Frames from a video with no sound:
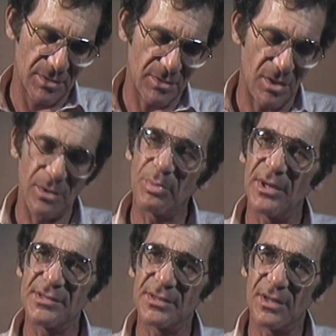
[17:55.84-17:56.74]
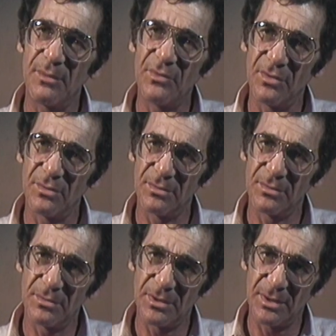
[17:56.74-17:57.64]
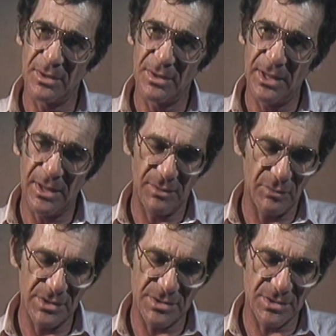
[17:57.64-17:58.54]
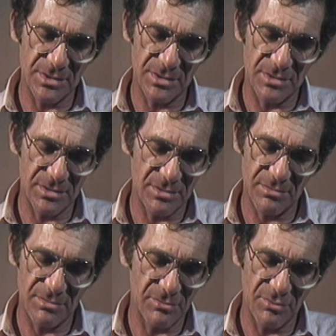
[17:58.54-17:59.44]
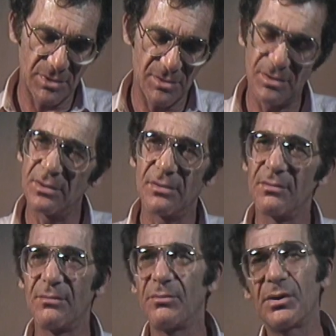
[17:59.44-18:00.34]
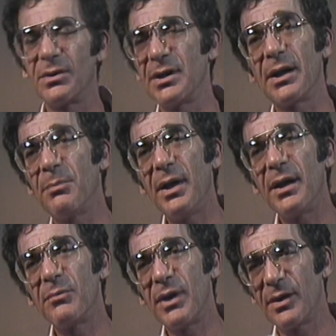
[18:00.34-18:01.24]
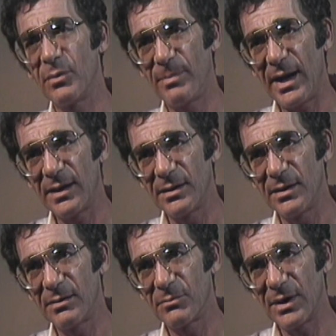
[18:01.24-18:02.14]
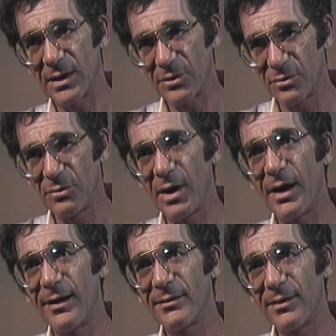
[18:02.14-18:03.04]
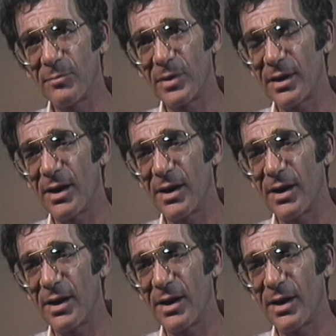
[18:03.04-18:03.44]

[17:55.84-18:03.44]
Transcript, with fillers: called A Place to Come to, uh, and we just we couldn't we couldn't get it made. We had to abandon it. We had a crew hired, and everybody